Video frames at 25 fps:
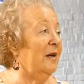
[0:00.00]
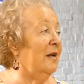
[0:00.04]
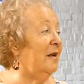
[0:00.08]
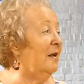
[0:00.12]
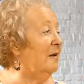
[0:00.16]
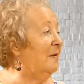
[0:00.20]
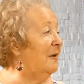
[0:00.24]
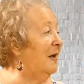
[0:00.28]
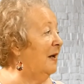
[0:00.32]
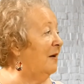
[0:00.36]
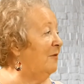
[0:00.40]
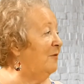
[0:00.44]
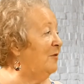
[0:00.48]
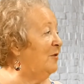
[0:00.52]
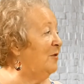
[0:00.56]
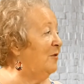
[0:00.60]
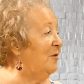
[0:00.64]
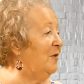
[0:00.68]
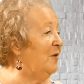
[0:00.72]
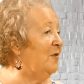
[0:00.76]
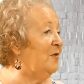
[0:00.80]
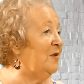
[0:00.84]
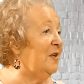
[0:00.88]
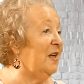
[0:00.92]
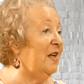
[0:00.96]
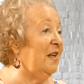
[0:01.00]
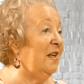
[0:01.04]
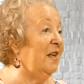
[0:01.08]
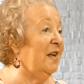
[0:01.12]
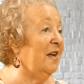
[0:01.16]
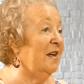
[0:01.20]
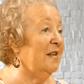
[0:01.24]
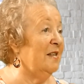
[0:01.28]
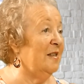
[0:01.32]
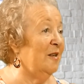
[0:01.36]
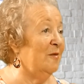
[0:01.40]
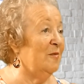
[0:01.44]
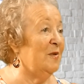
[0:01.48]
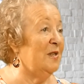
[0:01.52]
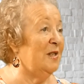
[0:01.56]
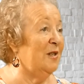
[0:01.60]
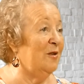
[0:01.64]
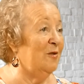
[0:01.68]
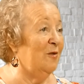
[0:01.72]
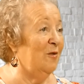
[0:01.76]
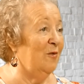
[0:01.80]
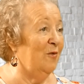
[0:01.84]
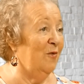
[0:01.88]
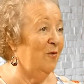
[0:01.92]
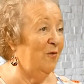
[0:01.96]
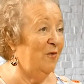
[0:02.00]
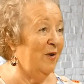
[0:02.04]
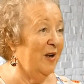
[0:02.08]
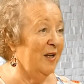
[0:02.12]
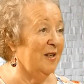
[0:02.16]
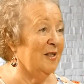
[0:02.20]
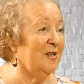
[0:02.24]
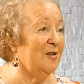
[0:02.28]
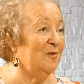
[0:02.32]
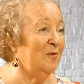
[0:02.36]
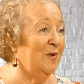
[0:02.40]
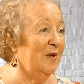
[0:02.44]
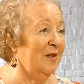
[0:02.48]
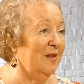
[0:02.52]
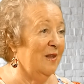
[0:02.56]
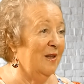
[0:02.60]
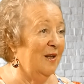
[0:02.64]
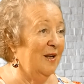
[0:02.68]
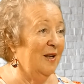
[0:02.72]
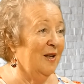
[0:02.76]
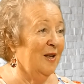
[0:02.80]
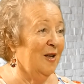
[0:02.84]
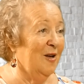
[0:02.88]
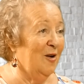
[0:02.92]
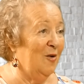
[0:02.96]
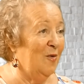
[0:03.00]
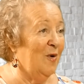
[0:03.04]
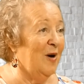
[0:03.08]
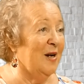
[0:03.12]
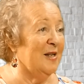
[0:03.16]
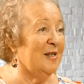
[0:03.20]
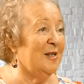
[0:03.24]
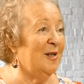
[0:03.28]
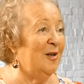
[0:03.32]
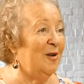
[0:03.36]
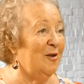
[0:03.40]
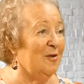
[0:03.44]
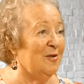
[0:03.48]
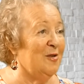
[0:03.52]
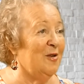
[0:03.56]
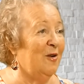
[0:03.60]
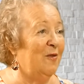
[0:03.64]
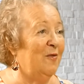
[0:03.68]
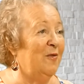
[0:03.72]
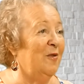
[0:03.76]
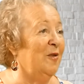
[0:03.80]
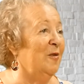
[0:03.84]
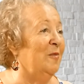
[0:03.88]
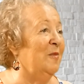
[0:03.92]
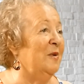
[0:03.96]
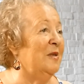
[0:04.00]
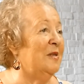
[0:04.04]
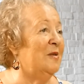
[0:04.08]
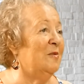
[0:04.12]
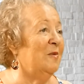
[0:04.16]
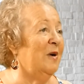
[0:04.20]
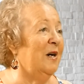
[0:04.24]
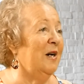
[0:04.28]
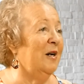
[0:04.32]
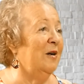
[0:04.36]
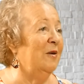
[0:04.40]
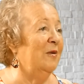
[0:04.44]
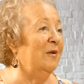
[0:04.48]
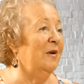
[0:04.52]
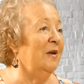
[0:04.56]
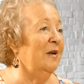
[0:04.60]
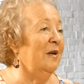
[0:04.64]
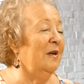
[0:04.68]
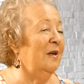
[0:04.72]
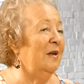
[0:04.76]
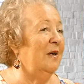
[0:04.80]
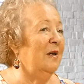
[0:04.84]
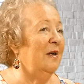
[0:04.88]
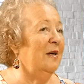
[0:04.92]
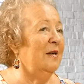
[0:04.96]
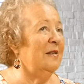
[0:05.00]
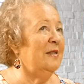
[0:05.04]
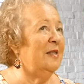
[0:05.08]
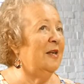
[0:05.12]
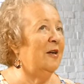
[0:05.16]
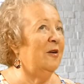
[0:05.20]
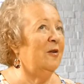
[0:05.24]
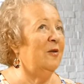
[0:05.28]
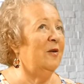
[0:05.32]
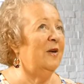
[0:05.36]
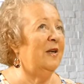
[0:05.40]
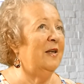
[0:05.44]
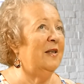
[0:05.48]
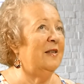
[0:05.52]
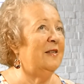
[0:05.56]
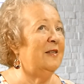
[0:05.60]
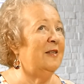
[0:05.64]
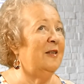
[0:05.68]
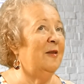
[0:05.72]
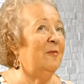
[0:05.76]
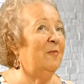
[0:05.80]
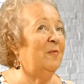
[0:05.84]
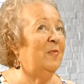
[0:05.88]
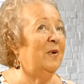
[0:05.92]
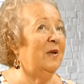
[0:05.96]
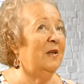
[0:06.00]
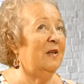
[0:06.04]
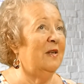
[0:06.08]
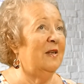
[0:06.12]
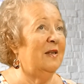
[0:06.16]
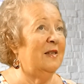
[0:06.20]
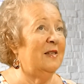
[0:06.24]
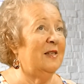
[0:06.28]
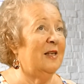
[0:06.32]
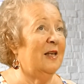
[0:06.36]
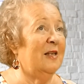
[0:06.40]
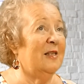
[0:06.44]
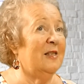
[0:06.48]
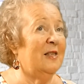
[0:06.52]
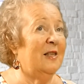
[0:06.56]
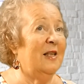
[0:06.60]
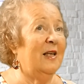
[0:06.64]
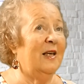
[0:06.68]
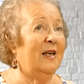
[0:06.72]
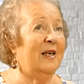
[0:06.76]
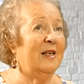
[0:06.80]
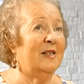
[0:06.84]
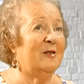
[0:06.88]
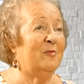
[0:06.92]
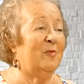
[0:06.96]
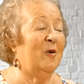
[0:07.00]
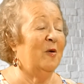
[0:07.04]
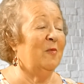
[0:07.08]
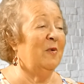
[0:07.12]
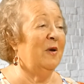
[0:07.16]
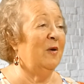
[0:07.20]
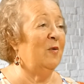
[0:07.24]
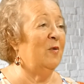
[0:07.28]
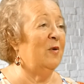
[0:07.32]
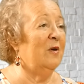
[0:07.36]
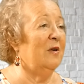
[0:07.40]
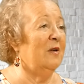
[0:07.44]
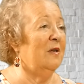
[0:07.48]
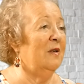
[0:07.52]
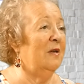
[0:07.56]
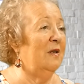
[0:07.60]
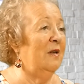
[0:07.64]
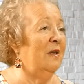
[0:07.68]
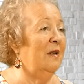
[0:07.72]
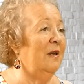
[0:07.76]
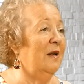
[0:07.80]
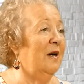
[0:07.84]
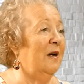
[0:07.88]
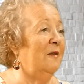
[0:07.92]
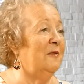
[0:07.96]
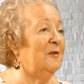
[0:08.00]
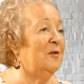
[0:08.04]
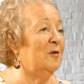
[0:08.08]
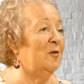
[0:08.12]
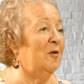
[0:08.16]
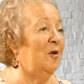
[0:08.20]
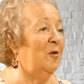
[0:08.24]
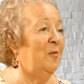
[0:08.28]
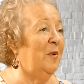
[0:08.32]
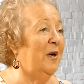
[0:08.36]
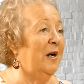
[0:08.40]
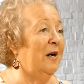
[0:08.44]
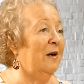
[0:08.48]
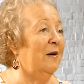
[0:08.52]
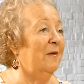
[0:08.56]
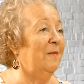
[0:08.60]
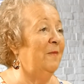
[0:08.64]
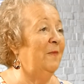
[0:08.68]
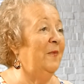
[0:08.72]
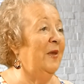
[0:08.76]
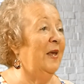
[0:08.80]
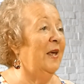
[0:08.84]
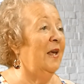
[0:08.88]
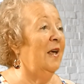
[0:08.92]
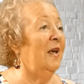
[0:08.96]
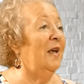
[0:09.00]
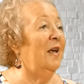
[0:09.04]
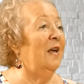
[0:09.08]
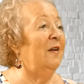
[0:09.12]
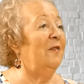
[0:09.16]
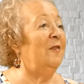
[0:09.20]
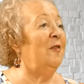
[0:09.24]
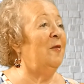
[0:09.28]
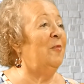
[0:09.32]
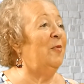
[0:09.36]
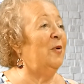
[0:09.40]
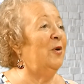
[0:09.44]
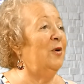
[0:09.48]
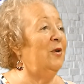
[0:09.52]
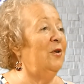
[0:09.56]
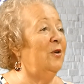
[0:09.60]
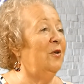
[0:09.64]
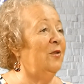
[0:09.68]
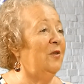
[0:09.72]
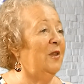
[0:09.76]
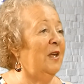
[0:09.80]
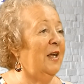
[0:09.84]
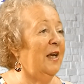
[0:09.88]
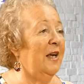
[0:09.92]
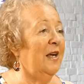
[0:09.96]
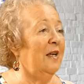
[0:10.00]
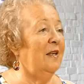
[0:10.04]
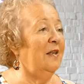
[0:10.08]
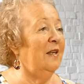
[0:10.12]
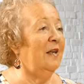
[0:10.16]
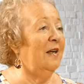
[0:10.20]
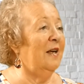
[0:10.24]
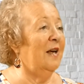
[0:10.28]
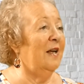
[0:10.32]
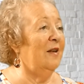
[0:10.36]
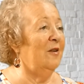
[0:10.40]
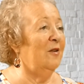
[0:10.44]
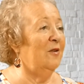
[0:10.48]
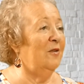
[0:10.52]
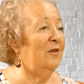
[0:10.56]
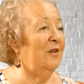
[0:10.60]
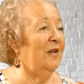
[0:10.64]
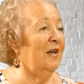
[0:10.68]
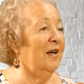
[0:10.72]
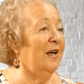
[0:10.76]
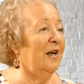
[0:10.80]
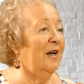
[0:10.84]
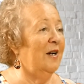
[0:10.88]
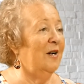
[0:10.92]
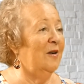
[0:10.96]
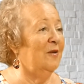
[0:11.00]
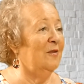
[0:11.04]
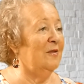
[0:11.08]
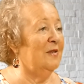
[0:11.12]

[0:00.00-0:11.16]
And after 15 years, I'm still friends with quite a lot of them as well. So I think it's probably what life's all about. If you put nothing in, you get nothing out.